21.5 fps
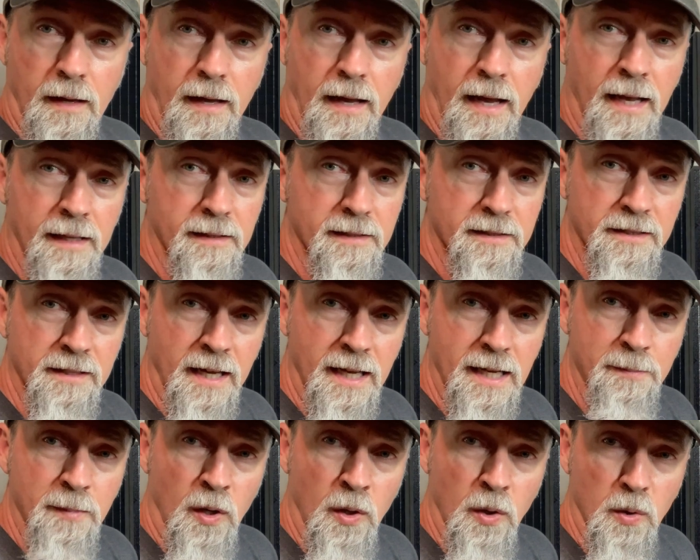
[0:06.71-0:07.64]
And the
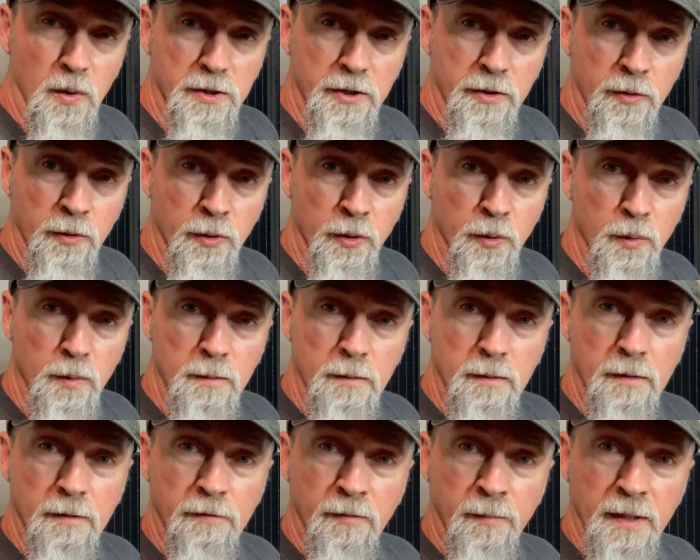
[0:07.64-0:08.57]
same holds true
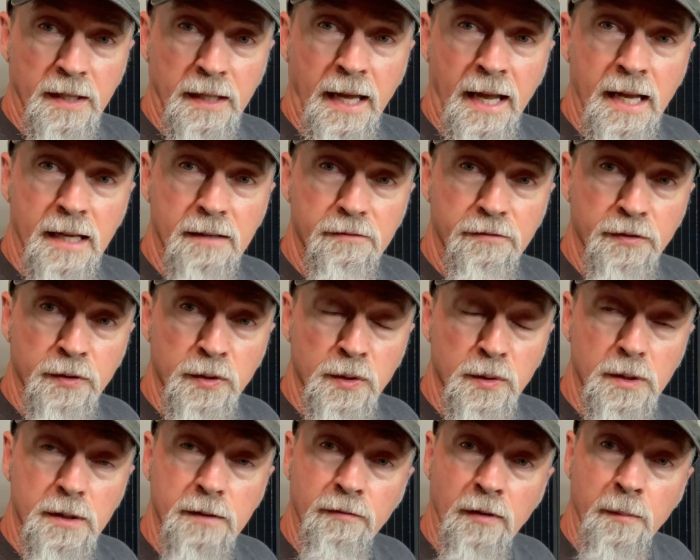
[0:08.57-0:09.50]
from the canned
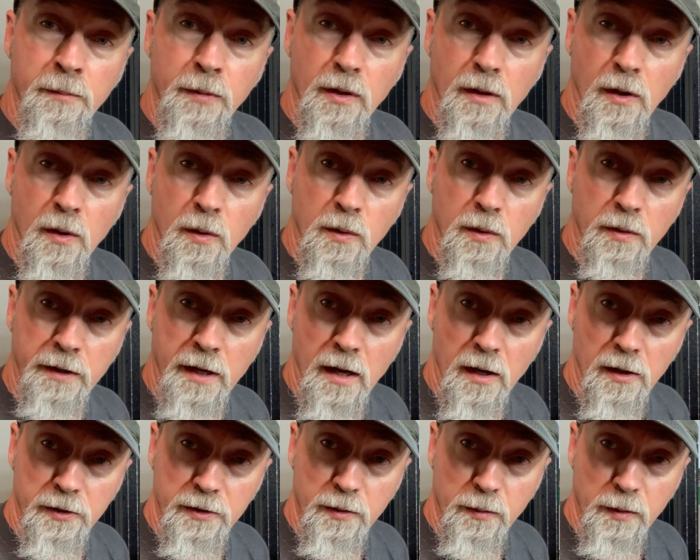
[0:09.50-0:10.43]
foods from your local
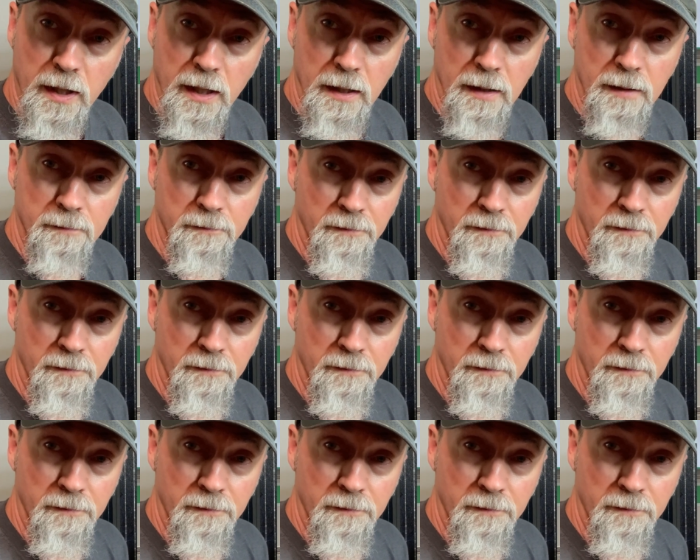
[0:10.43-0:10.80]
Dollar Tree.